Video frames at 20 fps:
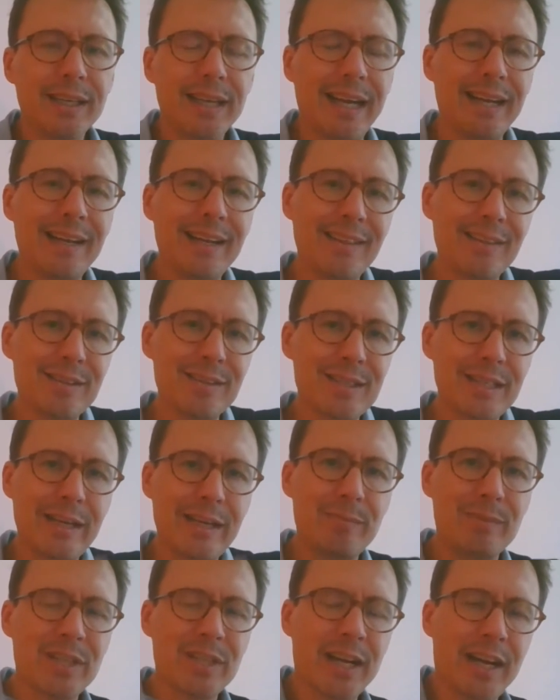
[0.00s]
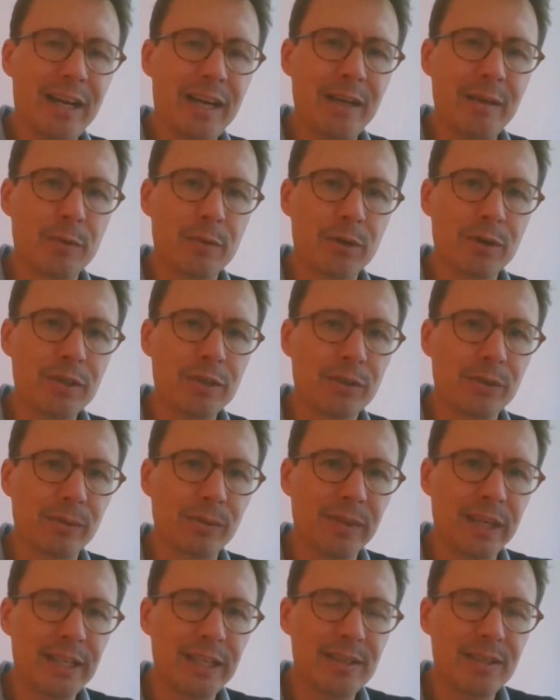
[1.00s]
And at the same time, critical
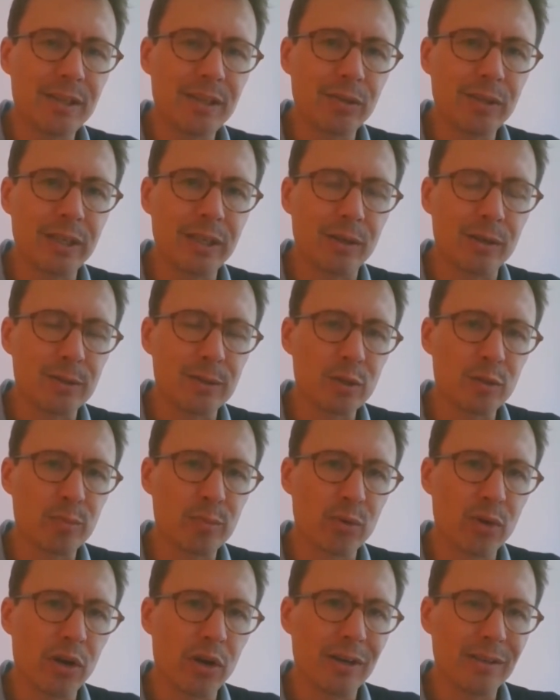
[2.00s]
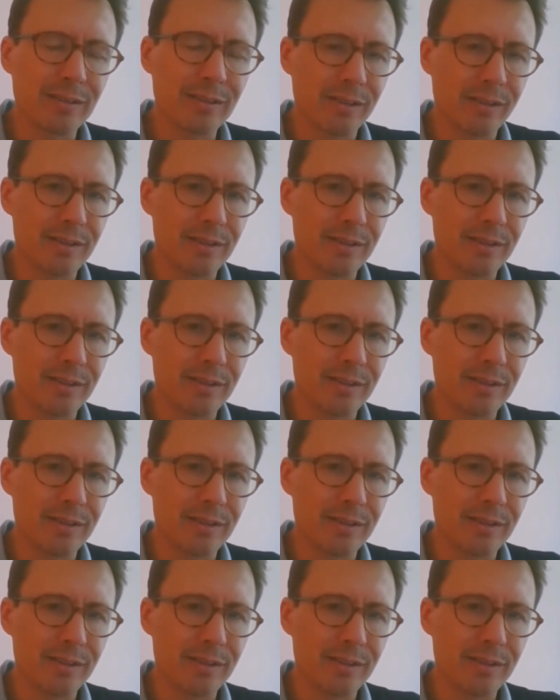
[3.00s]
race theory also brought,